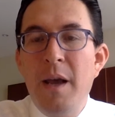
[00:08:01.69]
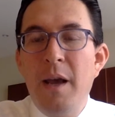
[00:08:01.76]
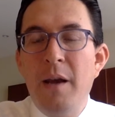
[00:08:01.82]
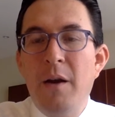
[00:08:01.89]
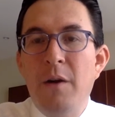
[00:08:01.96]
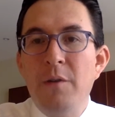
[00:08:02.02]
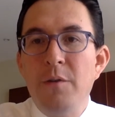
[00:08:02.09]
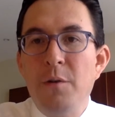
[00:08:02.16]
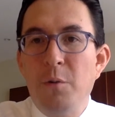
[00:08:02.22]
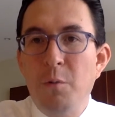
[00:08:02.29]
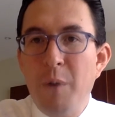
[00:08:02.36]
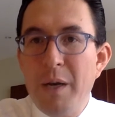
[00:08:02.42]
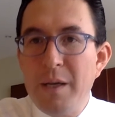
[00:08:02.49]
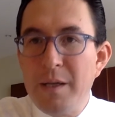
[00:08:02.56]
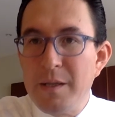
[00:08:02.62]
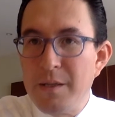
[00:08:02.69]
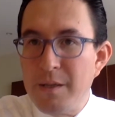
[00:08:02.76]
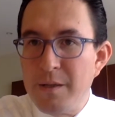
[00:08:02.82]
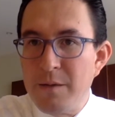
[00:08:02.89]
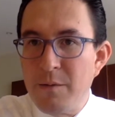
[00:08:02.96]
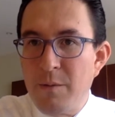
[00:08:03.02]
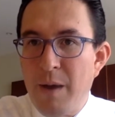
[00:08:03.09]
and on your
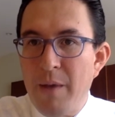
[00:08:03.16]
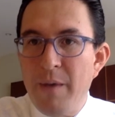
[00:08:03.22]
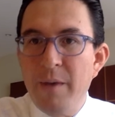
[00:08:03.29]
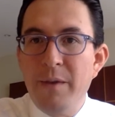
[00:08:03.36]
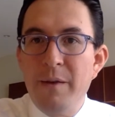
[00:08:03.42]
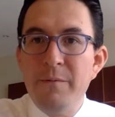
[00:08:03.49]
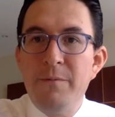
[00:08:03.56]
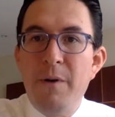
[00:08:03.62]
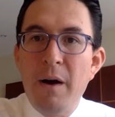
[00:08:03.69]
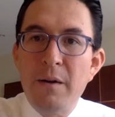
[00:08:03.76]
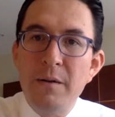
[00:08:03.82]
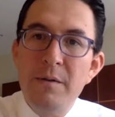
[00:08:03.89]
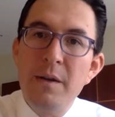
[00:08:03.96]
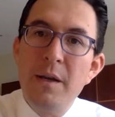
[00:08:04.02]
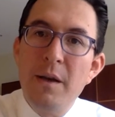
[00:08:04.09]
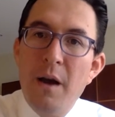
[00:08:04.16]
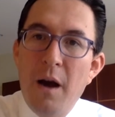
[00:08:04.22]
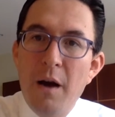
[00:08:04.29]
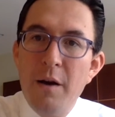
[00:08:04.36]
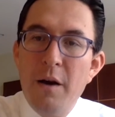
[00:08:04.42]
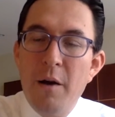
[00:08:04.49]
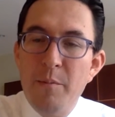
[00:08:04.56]
weaknesses, rather than focusing
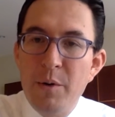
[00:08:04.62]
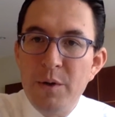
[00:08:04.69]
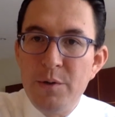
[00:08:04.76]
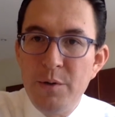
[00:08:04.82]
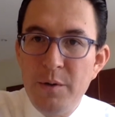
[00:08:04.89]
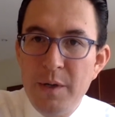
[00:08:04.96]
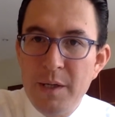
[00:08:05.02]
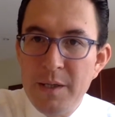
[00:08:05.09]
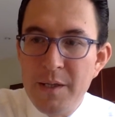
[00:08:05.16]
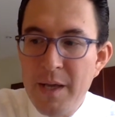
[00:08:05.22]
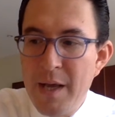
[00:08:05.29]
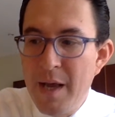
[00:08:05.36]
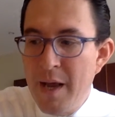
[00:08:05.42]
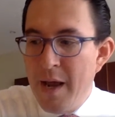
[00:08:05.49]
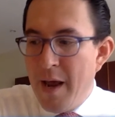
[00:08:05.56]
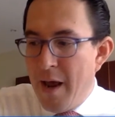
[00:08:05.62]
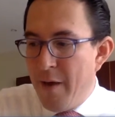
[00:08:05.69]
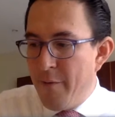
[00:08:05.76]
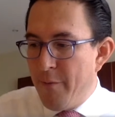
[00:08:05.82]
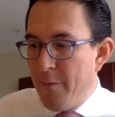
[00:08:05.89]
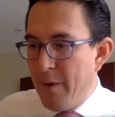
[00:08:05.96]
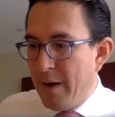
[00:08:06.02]
on opportunities
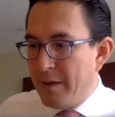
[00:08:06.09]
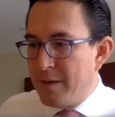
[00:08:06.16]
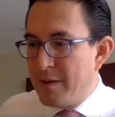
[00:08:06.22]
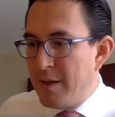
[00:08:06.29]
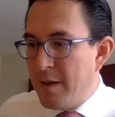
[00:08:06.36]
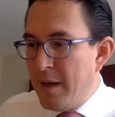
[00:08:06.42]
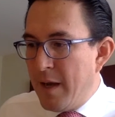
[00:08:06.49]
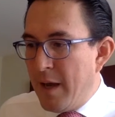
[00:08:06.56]
and threats.